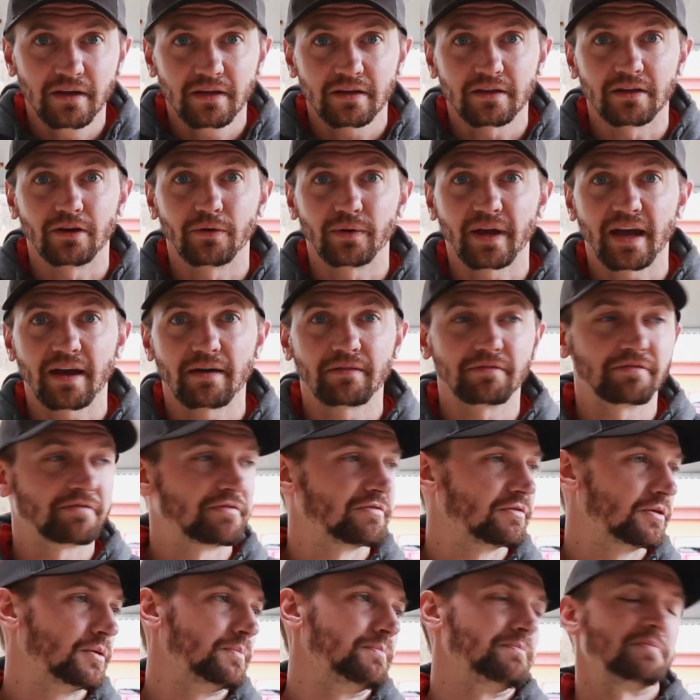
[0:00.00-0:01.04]
We have
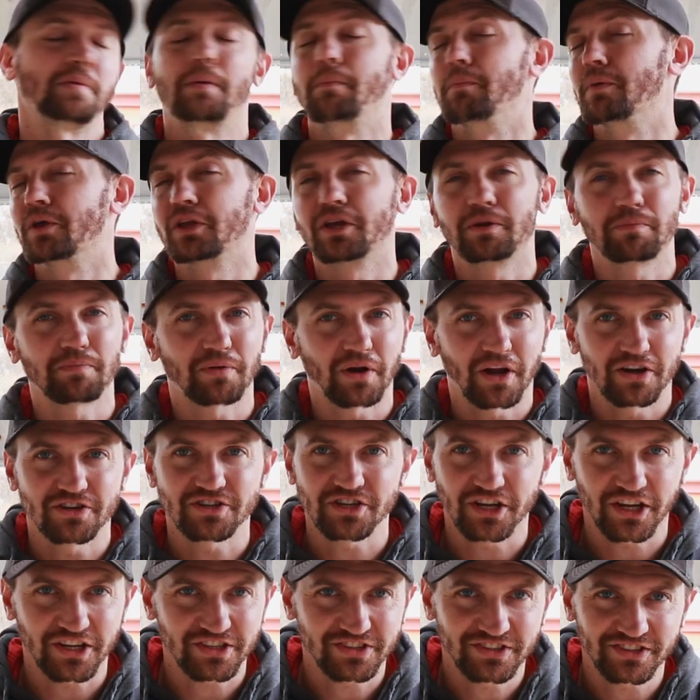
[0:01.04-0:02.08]
a million
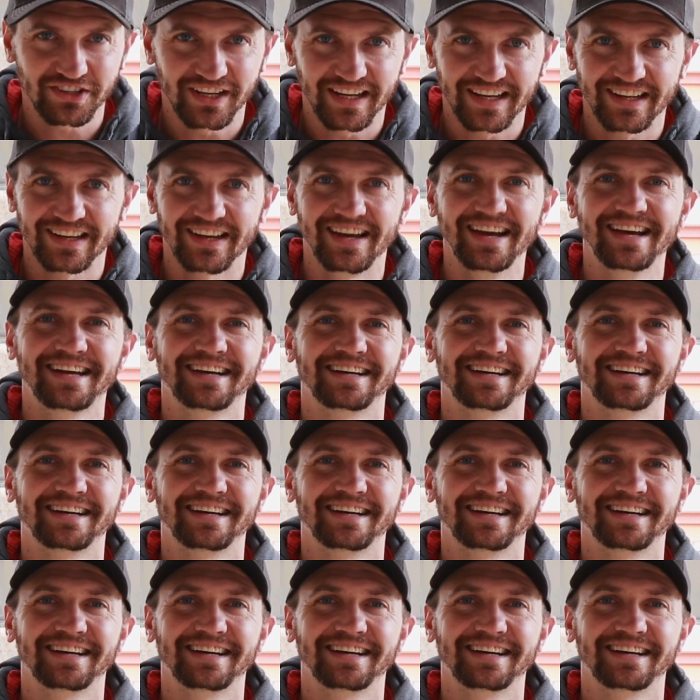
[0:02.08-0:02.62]
projects, and